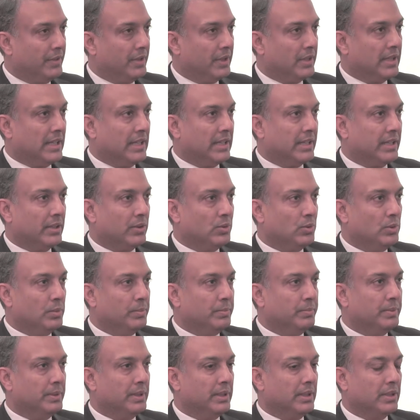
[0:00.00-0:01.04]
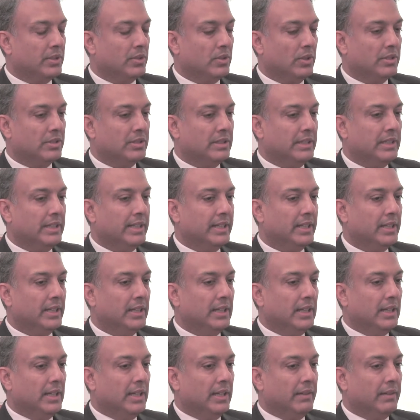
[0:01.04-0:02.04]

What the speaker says: the Tata Group across India,